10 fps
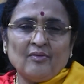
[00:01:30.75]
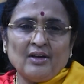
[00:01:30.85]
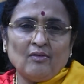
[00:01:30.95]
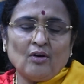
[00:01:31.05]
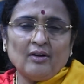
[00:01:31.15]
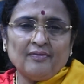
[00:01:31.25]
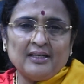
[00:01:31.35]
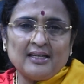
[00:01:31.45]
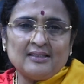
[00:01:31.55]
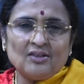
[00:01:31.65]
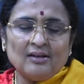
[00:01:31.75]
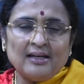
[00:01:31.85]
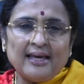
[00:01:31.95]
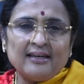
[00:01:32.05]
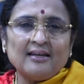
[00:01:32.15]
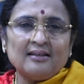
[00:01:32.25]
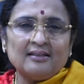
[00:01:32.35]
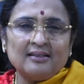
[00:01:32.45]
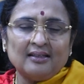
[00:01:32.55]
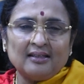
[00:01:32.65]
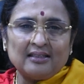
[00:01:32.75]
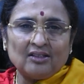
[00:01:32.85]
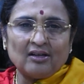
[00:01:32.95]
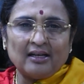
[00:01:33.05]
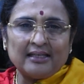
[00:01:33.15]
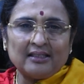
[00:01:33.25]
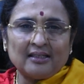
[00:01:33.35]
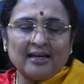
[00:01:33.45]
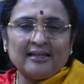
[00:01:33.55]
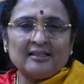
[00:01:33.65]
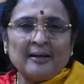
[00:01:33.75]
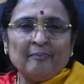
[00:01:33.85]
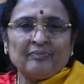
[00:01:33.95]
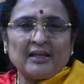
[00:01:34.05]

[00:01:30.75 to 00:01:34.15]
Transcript: We have a lot of industrial areas, industrial estates.